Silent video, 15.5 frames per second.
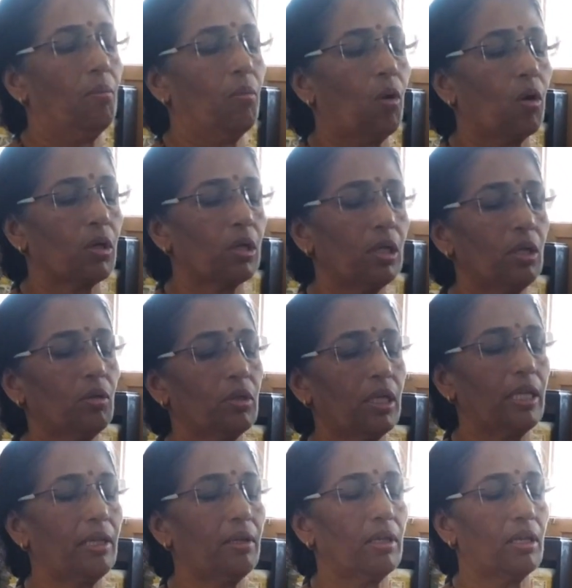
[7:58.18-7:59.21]
bottle
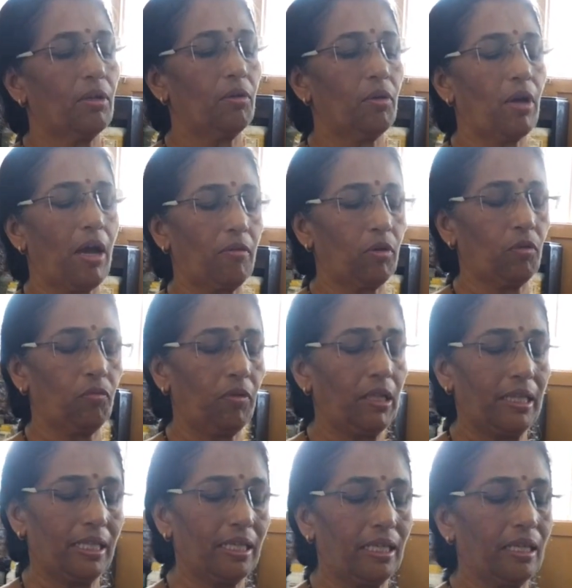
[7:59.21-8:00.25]
only you have to
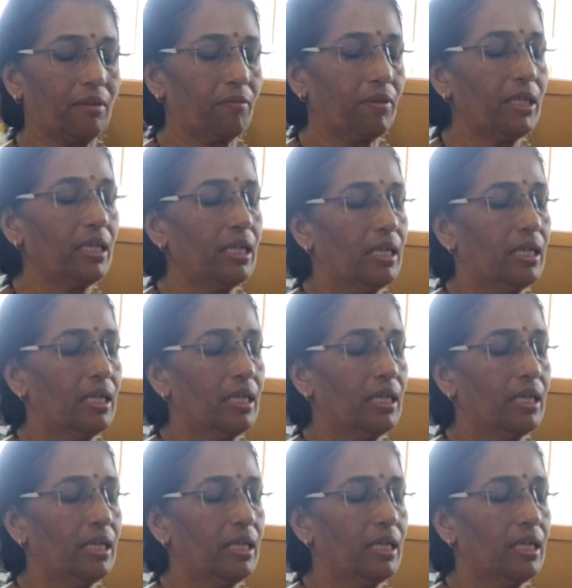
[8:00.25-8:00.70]
fill the liquid.